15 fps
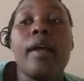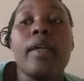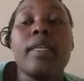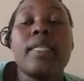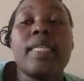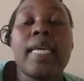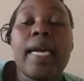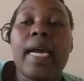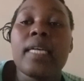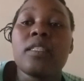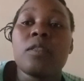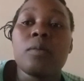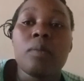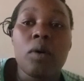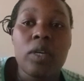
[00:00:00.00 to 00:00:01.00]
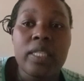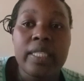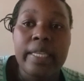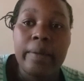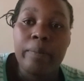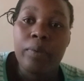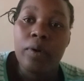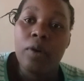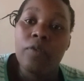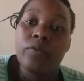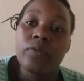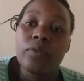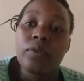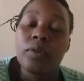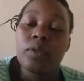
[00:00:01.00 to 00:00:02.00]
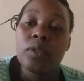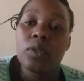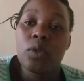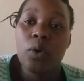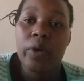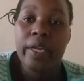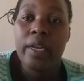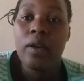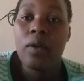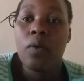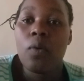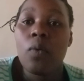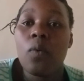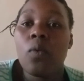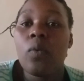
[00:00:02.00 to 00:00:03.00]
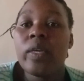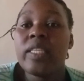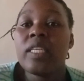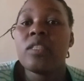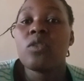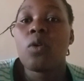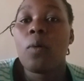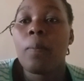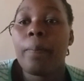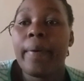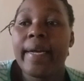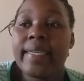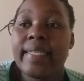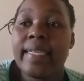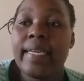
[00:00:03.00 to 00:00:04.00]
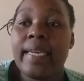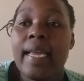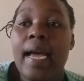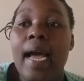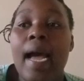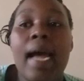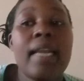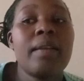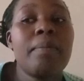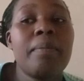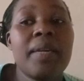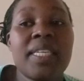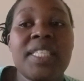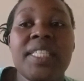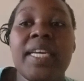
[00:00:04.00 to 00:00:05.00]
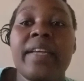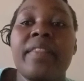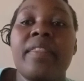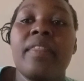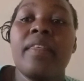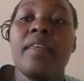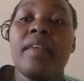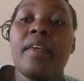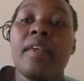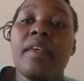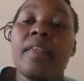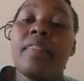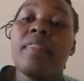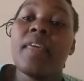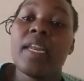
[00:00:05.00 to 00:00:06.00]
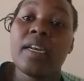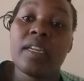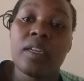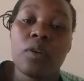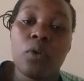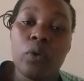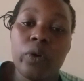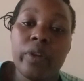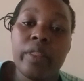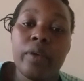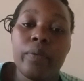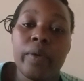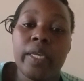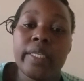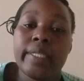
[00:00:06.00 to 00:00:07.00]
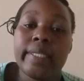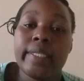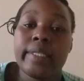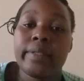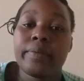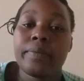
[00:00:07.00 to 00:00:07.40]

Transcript: take a small sample of soil which is compacted and measure, then record the weight.